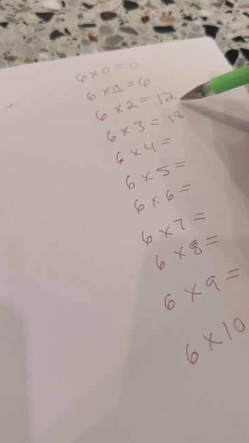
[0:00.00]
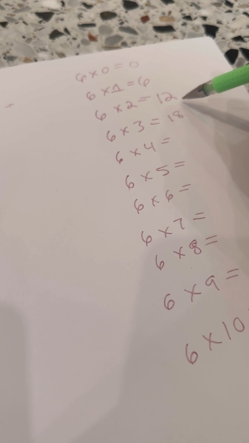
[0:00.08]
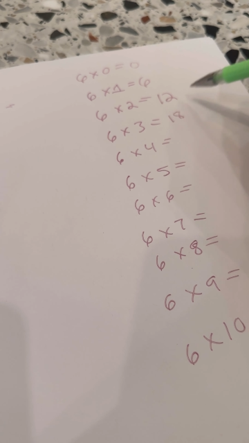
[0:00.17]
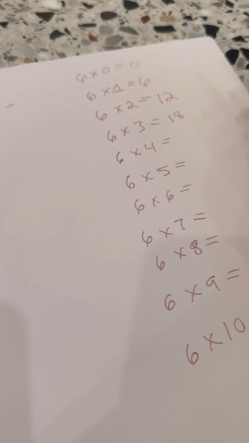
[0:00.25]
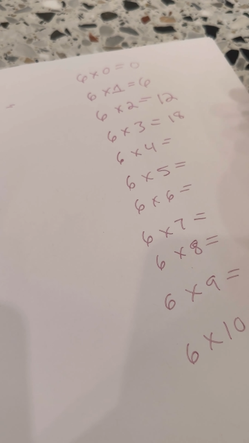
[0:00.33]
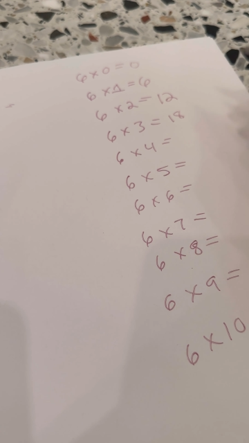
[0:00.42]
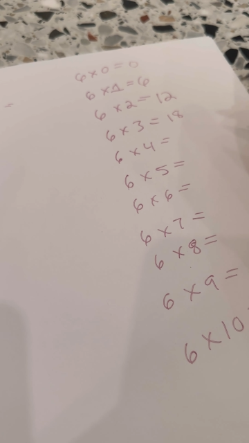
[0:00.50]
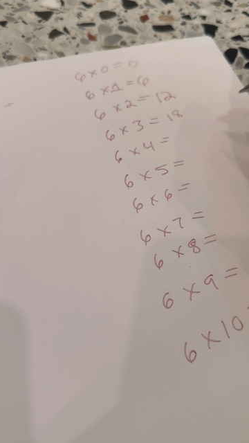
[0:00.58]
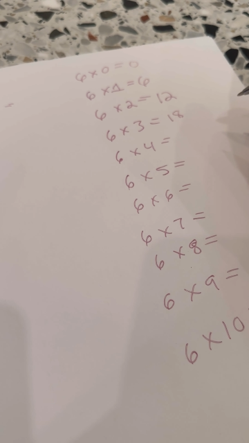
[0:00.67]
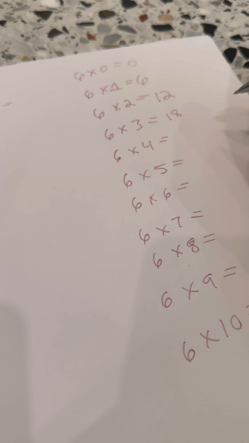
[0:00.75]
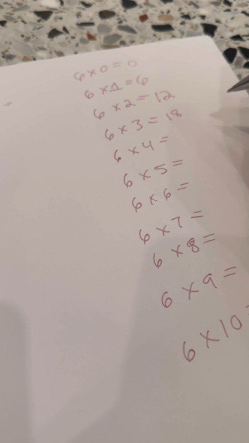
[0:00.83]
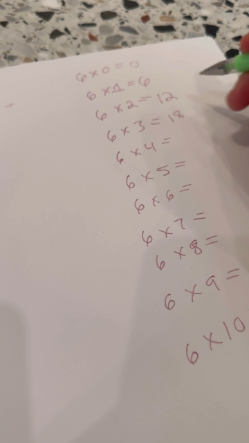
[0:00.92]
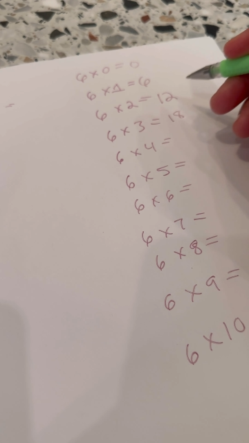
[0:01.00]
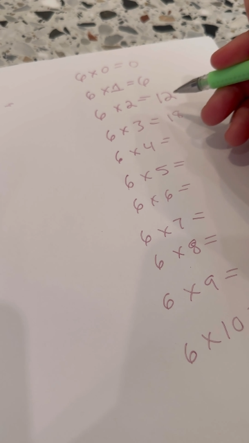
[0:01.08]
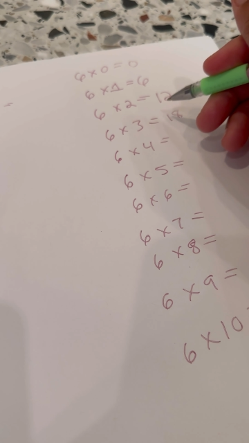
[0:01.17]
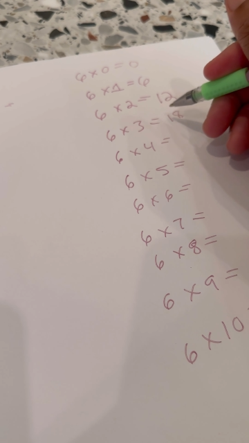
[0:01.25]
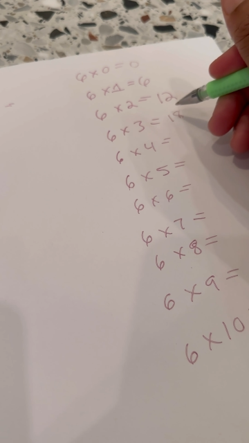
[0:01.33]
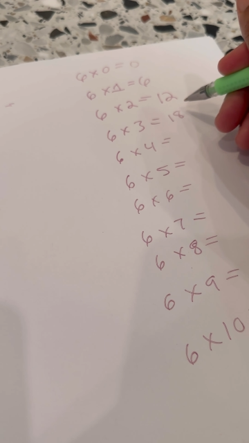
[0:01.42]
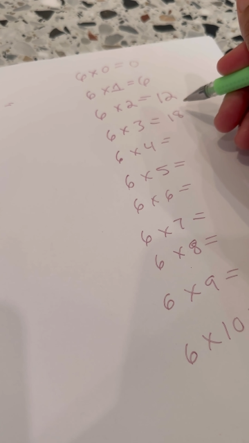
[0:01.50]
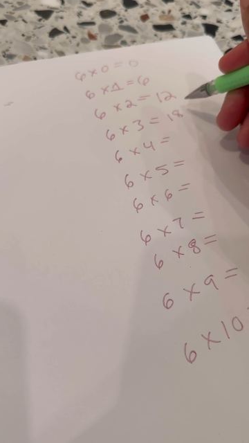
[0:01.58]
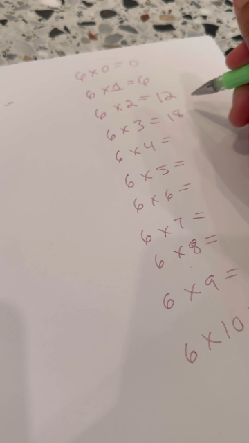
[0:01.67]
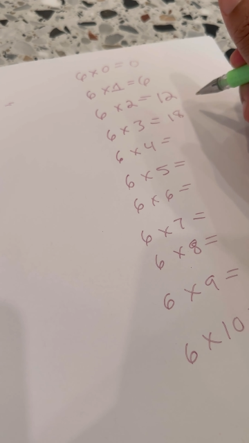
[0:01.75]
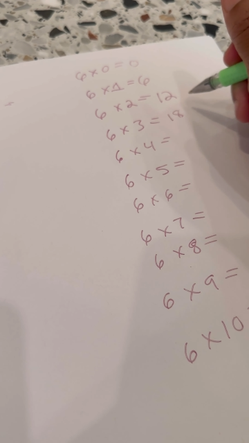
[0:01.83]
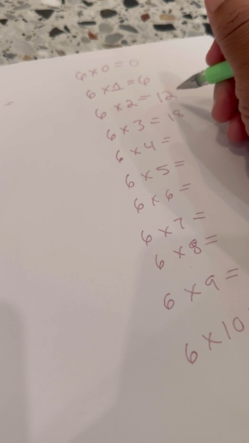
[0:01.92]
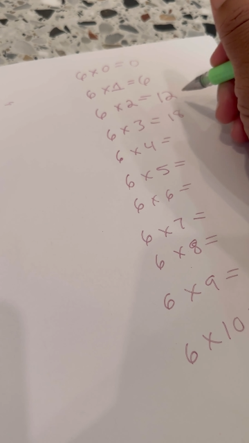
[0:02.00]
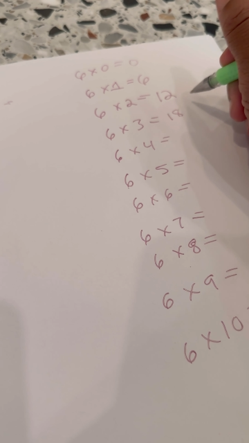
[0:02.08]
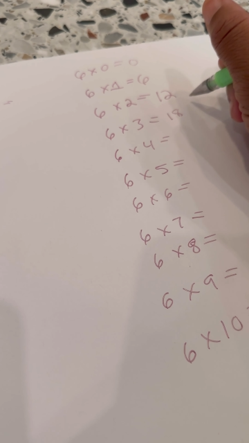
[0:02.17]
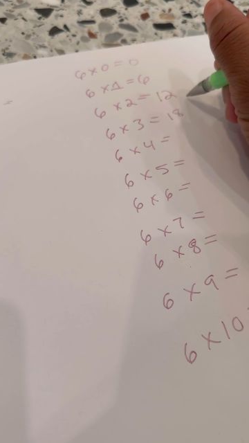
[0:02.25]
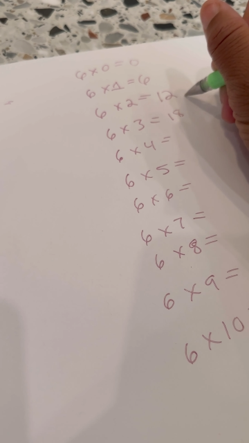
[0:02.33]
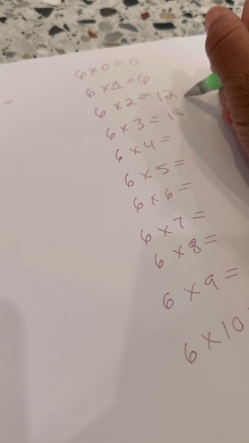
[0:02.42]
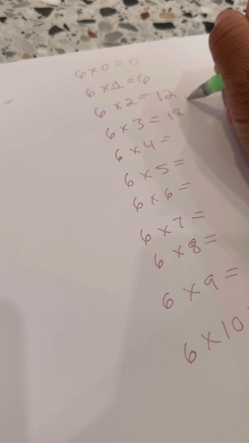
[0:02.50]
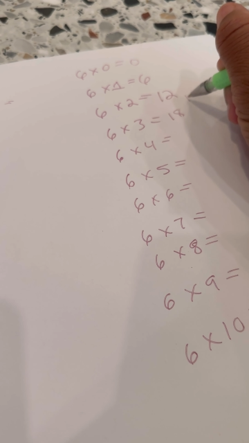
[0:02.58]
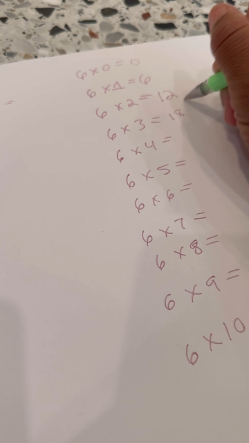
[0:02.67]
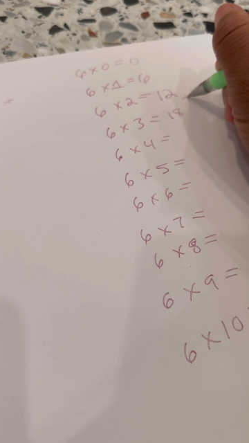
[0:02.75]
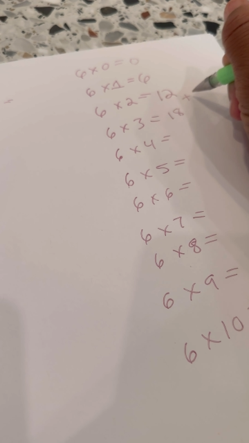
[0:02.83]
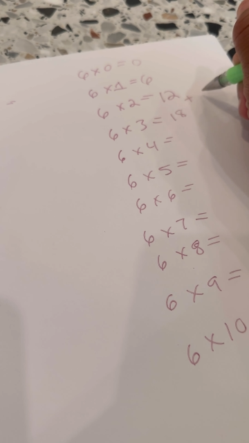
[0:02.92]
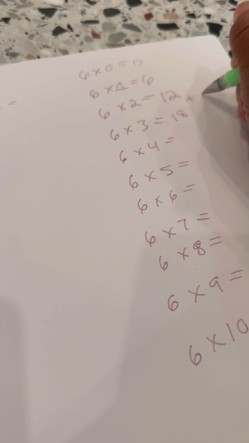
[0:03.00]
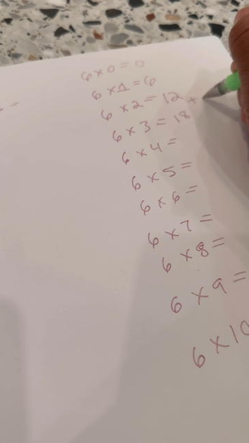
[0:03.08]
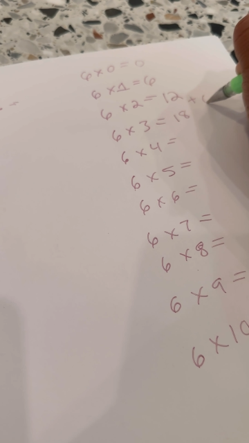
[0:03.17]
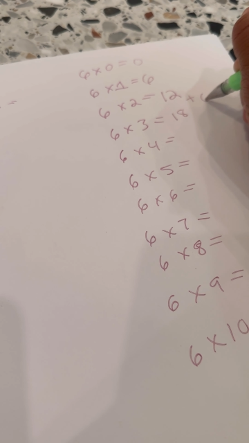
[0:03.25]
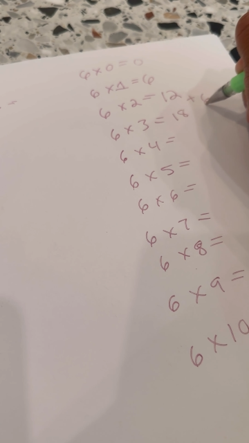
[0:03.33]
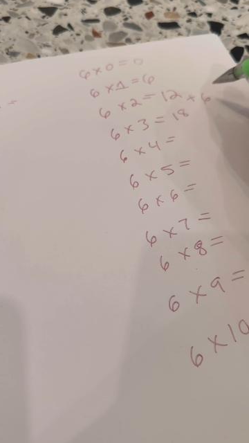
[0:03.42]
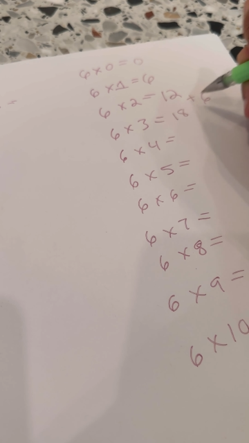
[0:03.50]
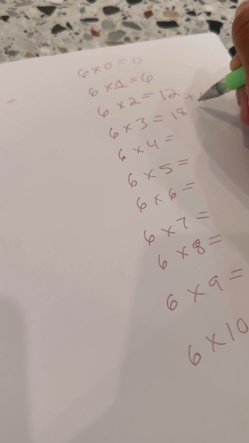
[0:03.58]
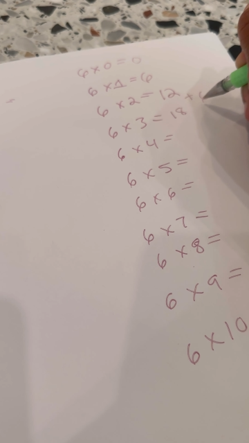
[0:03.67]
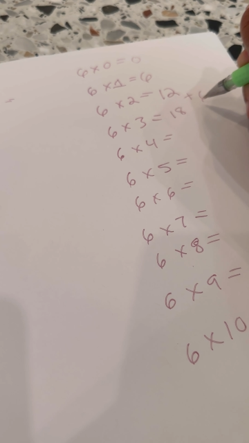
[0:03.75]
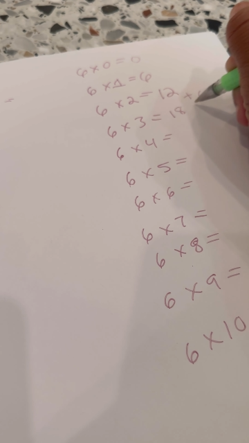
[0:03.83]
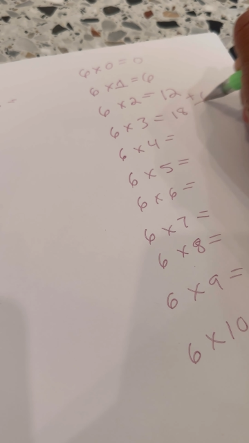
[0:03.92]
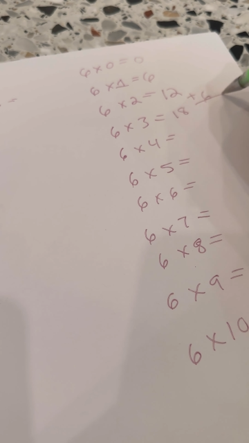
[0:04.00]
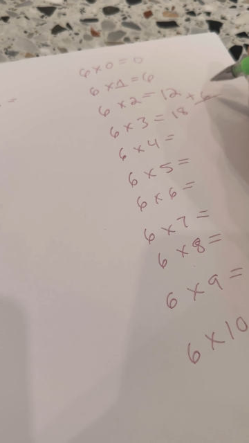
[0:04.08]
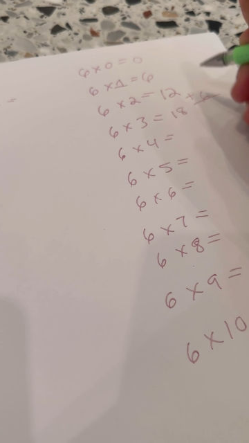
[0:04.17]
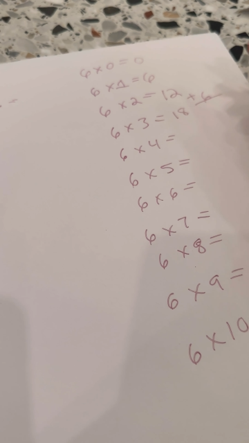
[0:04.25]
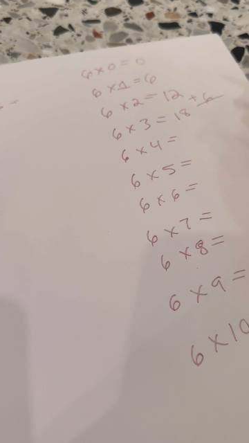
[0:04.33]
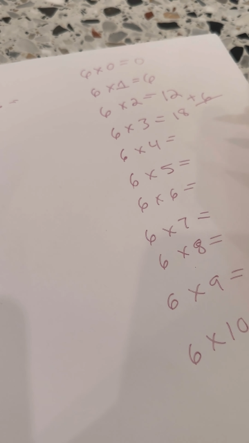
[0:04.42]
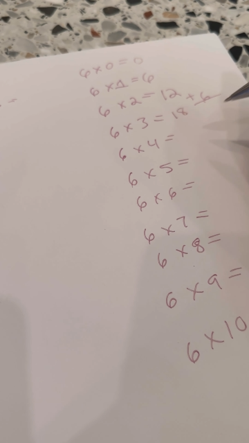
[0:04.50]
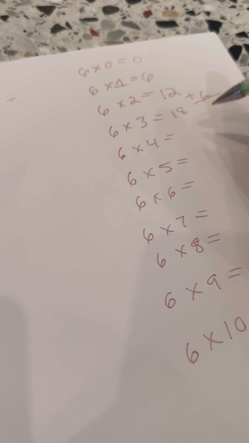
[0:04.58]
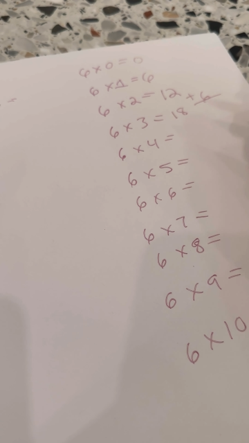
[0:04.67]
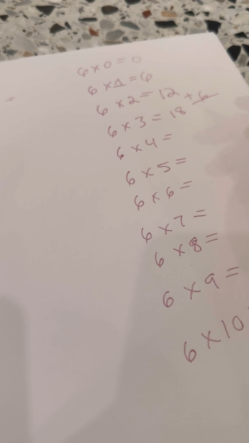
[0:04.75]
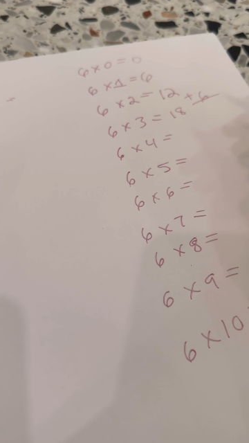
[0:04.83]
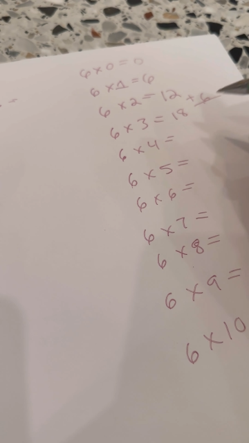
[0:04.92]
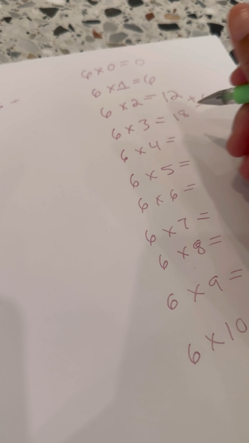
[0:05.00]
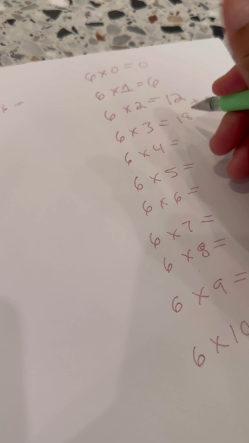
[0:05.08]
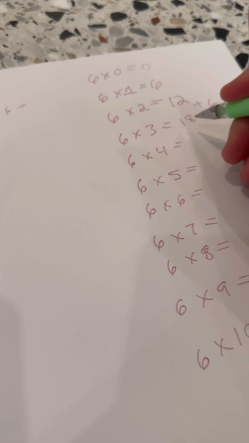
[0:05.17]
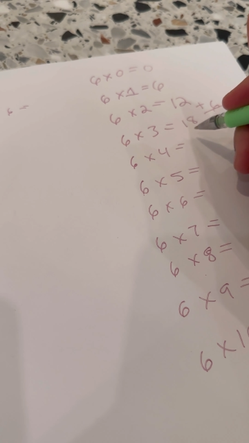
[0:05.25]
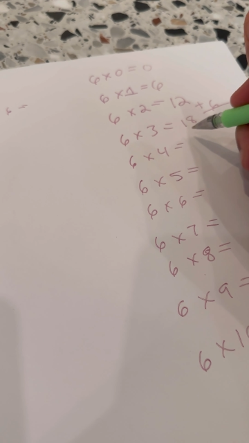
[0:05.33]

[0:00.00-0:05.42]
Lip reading: [unreadable: no face in view]